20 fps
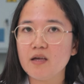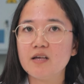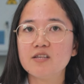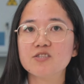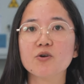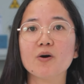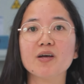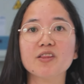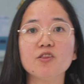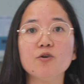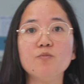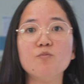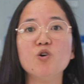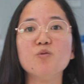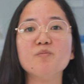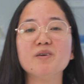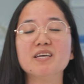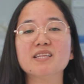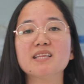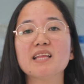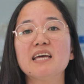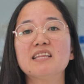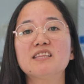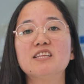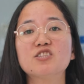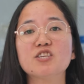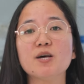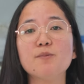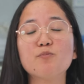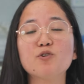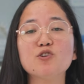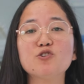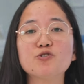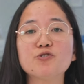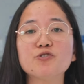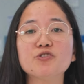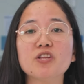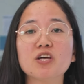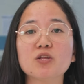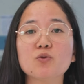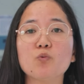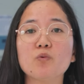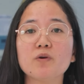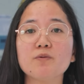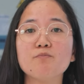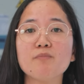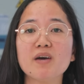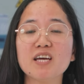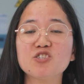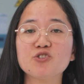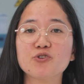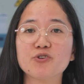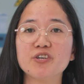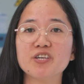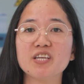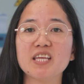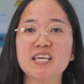So at the moment, the temperature that we've measured